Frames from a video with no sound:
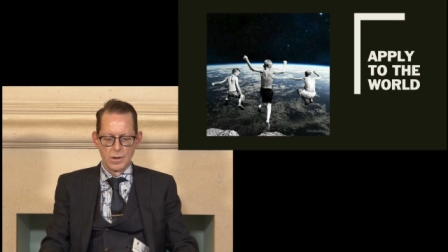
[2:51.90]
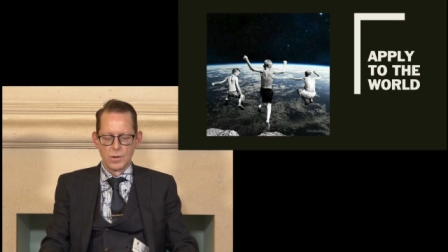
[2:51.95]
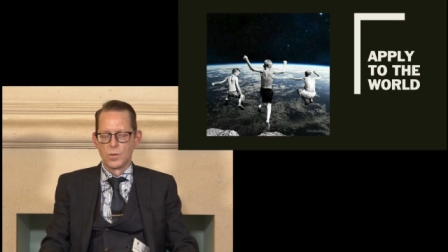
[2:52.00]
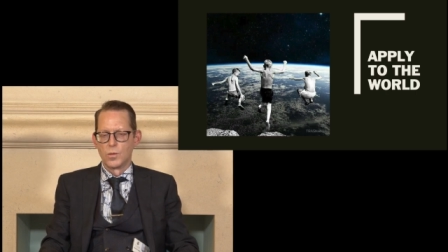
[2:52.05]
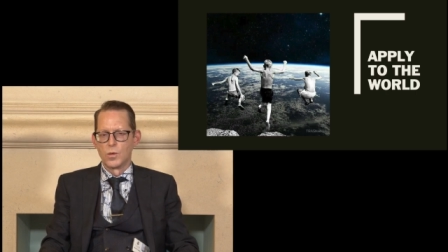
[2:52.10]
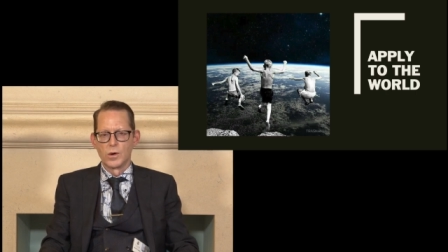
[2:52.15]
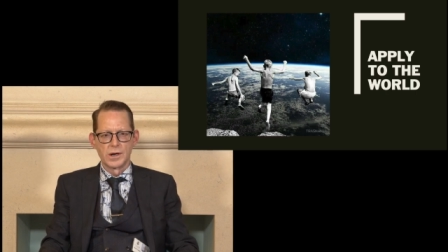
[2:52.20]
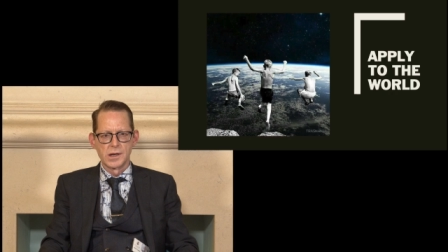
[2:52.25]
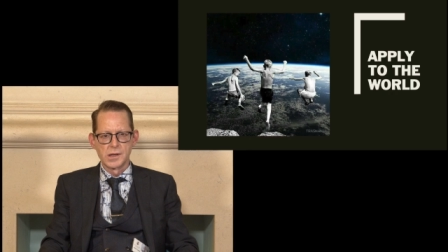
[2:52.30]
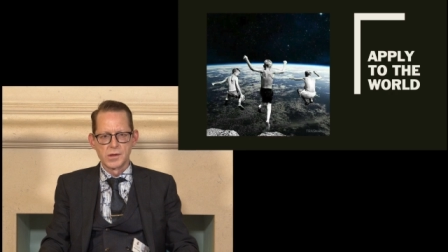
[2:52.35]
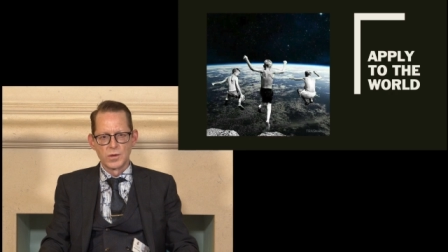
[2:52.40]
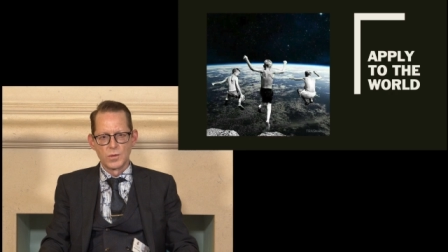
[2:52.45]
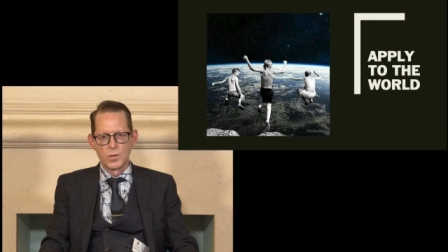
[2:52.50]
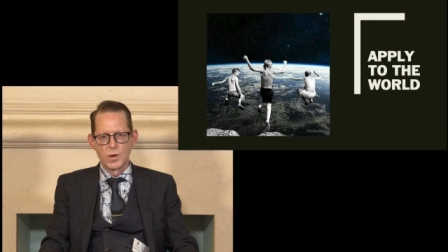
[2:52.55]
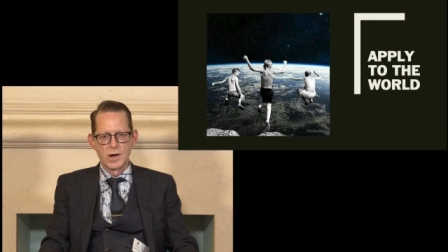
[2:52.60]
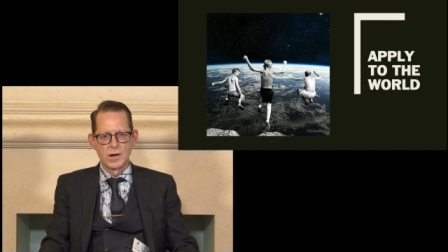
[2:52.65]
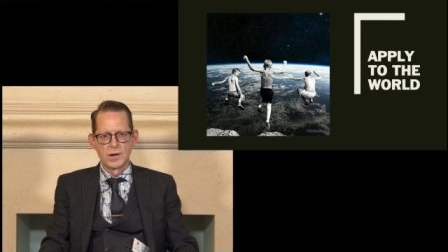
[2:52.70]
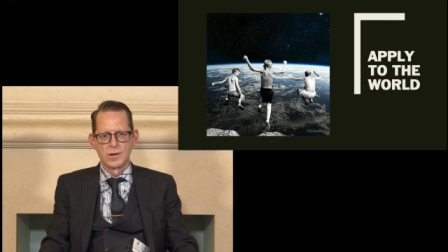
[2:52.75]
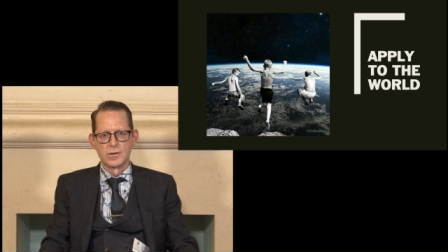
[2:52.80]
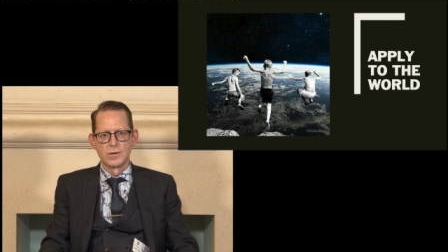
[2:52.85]
What is the
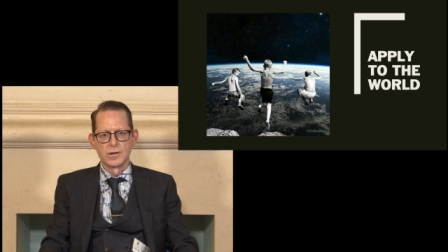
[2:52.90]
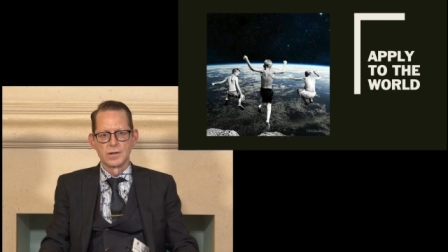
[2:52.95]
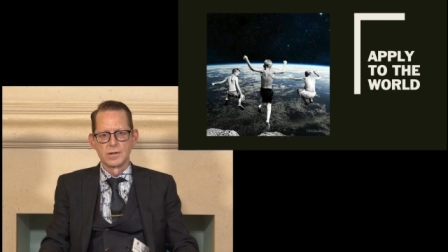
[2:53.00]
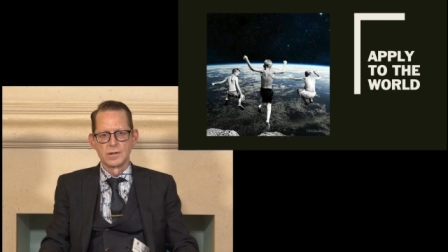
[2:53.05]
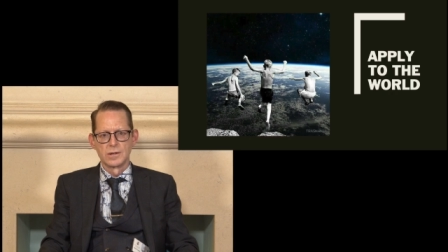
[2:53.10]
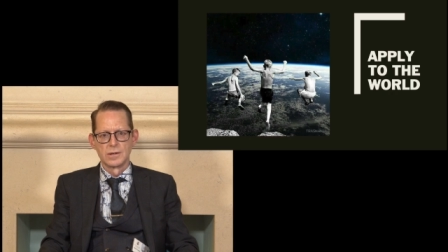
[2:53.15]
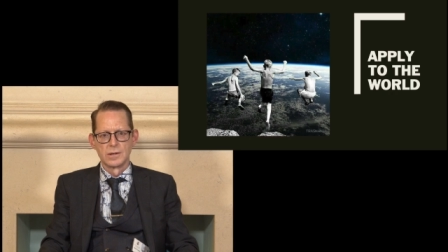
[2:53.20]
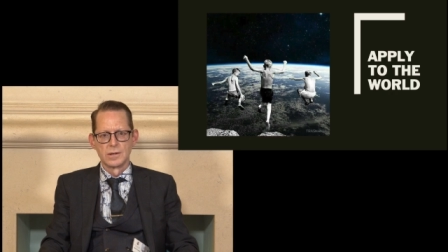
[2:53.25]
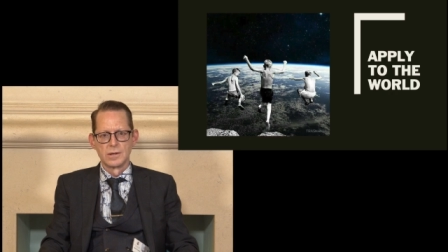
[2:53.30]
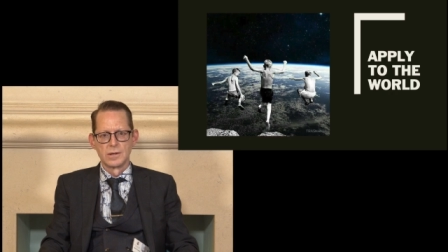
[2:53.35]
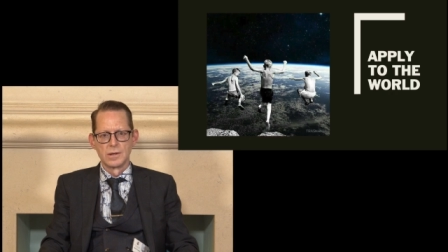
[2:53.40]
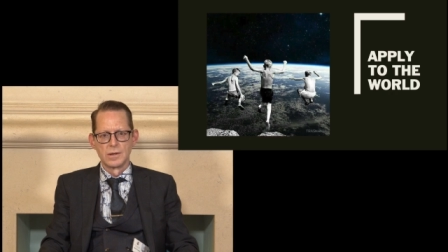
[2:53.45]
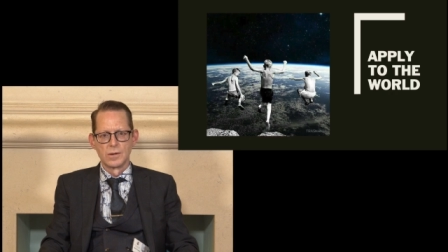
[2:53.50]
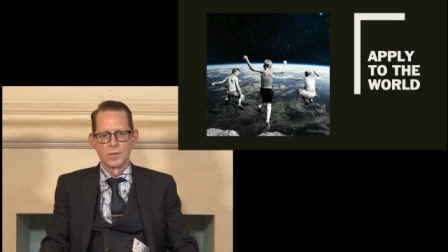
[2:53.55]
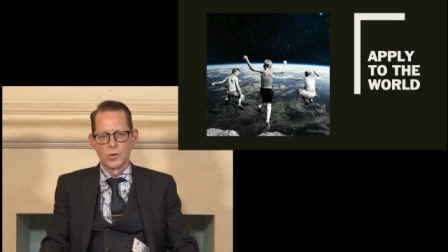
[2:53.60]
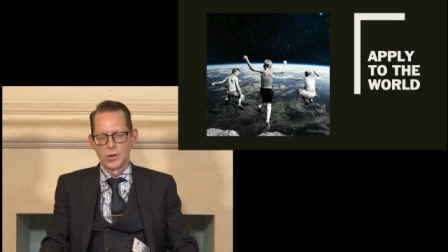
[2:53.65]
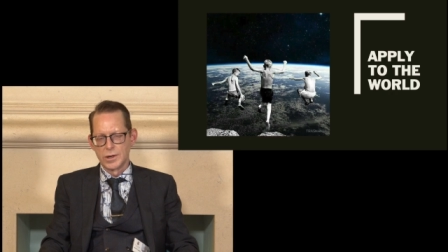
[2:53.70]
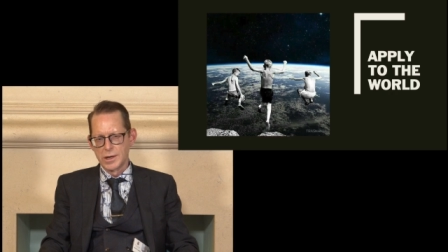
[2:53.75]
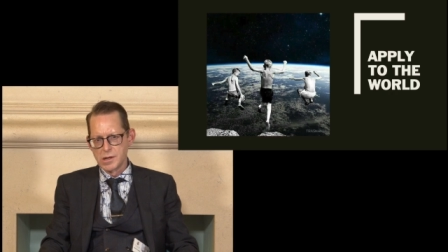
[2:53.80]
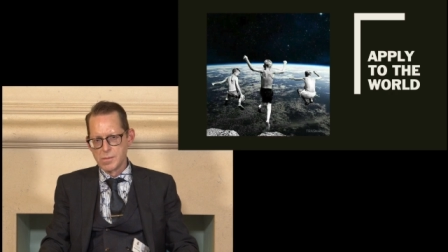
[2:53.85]
world?
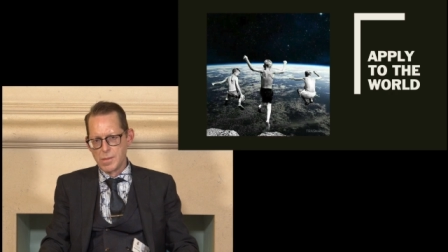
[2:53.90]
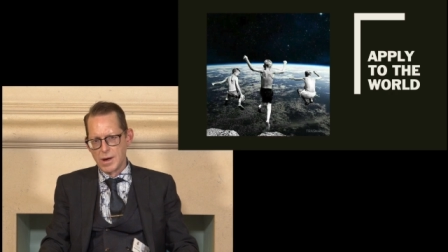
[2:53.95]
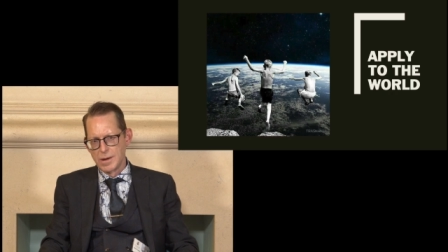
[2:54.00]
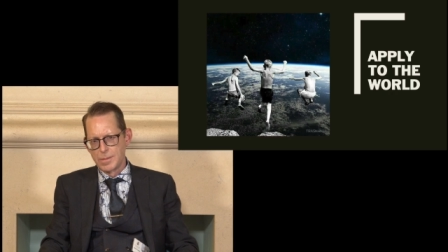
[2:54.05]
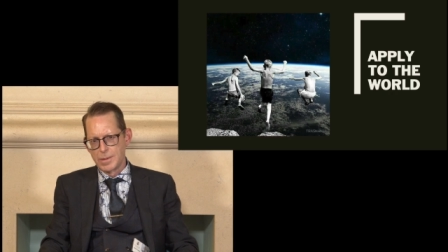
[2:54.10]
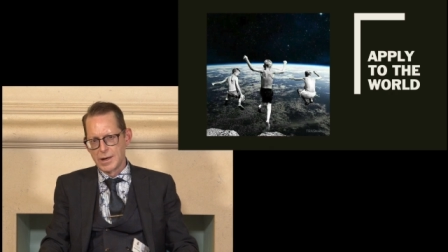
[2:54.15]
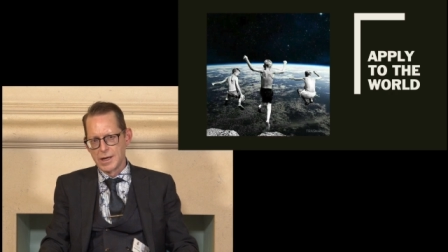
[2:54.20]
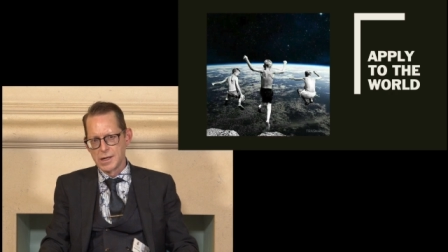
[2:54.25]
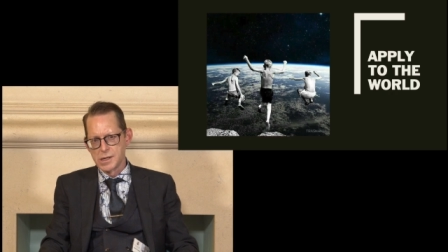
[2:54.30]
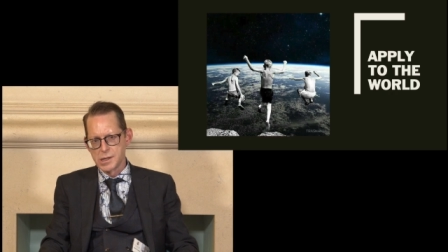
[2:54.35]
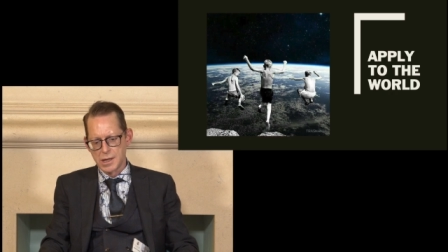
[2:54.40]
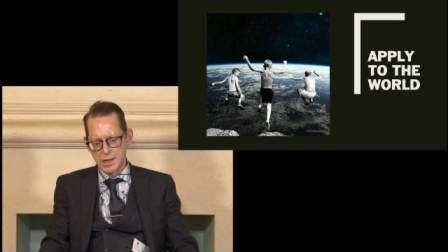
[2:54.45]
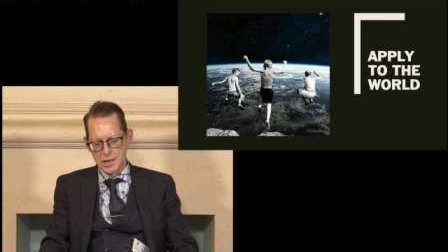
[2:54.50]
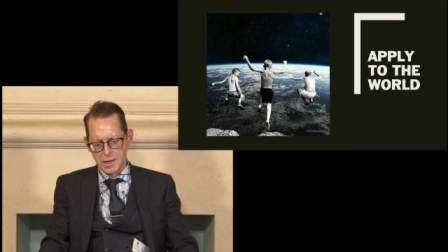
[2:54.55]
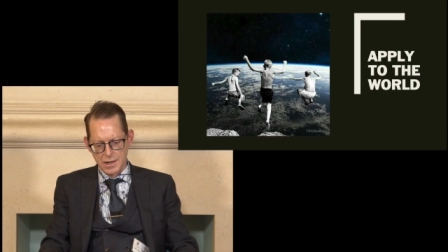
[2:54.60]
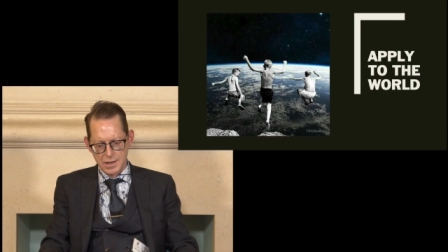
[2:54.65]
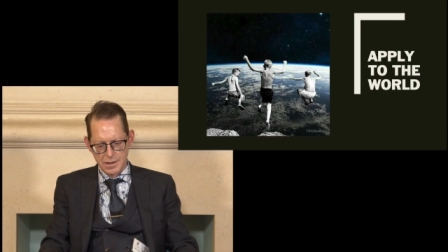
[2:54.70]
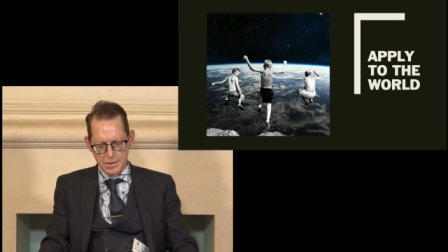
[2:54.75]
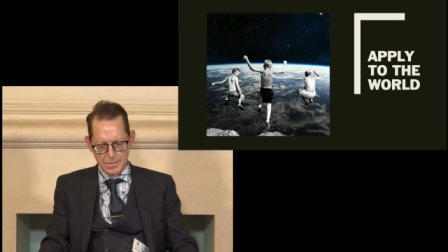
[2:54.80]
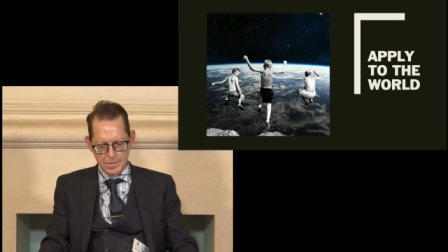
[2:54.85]
What is my place in it?